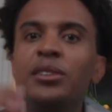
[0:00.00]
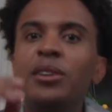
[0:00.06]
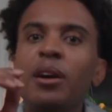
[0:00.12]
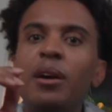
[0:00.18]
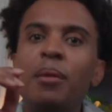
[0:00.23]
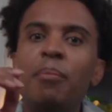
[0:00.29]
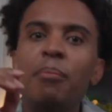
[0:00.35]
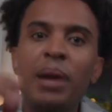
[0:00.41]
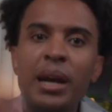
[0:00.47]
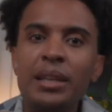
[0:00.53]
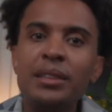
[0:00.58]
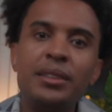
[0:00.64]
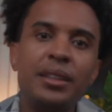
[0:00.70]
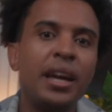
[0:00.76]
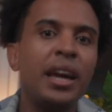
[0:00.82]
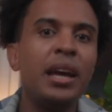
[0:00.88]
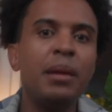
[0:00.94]
are
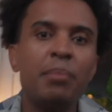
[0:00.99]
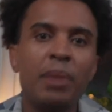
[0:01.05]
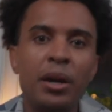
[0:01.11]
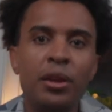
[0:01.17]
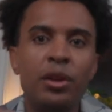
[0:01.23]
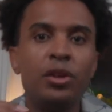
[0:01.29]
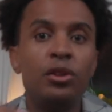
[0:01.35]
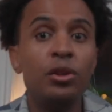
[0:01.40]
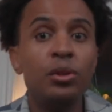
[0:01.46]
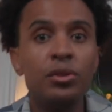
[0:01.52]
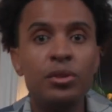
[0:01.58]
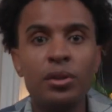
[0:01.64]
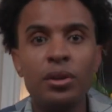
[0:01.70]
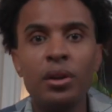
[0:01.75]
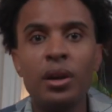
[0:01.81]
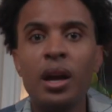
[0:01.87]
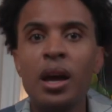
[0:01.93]
maintained by the
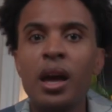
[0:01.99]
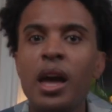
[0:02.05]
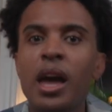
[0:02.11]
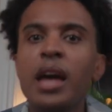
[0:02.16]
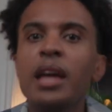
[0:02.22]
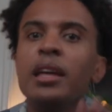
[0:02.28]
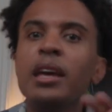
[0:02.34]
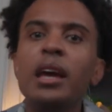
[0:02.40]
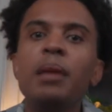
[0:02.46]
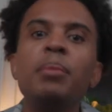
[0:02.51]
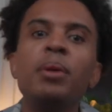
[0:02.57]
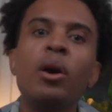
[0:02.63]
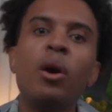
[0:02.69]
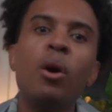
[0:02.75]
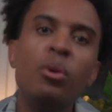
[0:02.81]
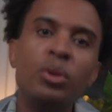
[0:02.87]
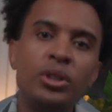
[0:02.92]
user and can be
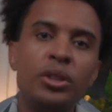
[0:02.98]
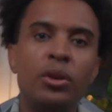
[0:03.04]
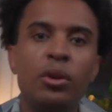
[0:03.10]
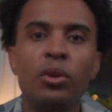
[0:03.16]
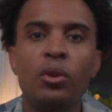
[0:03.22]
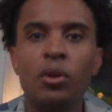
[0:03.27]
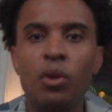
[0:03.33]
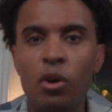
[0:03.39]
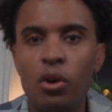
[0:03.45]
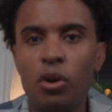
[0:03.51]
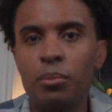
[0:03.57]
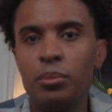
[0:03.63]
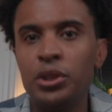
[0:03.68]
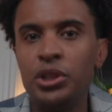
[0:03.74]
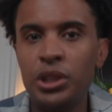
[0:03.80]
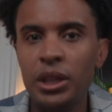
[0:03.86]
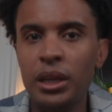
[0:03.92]
hosted on your local
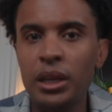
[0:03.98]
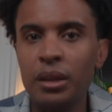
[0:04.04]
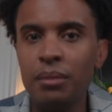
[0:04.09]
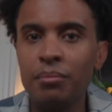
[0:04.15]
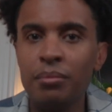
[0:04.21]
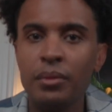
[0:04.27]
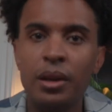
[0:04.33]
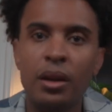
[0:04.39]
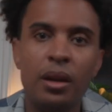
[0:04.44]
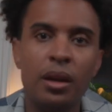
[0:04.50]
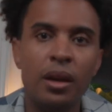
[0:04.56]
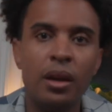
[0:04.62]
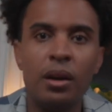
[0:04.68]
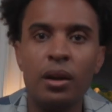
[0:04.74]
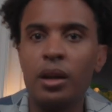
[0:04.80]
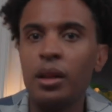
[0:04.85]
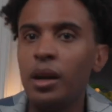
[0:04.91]
machine,
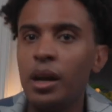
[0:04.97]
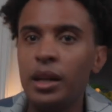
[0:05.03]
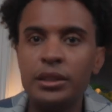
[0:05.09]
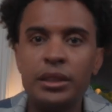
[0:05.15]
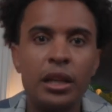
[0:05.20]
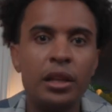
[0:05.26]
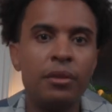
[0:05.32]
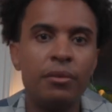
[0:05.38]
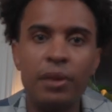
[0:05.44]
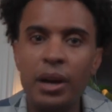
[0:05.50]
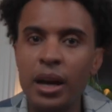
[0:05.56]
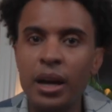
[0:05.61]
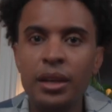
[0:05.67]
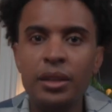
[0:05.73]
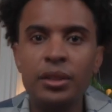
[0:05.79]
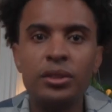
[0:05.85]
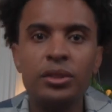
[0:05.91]
a client-side
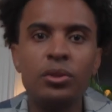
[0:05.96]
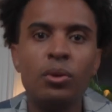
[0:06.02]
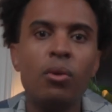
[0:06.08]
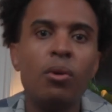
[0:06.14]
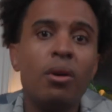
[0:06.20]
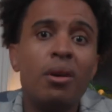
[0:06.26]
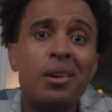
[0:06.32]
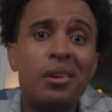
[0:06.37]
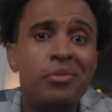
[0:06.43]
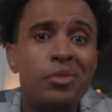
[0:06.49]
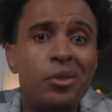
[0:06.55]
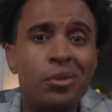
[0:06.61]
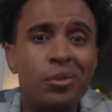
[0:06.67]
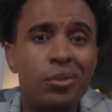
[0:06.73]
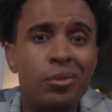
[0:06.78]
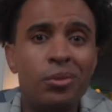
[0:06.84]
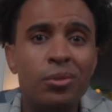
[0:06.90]
device, or if
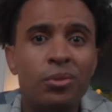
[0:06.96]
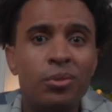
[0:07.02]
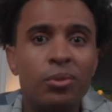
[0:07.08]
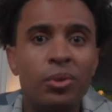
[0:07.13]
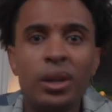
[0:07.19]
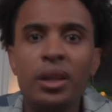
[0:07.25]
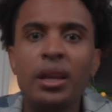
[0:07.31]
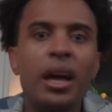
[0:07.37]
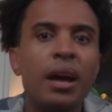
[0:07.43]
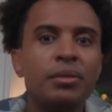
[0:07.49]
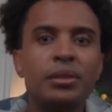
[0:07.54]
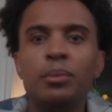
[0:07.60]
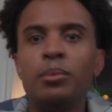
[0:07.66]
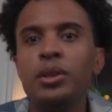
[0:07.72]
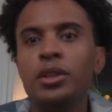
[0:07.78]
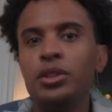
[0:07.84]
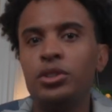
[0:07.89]
you really have
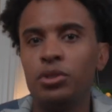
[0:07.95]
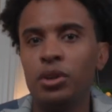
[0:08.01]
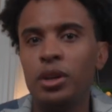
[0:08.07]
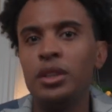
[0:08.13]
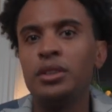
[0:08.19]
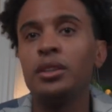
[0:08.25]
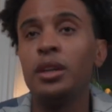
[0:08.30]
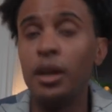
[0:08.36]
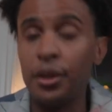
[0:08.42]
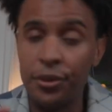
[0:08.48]
someone you trust, a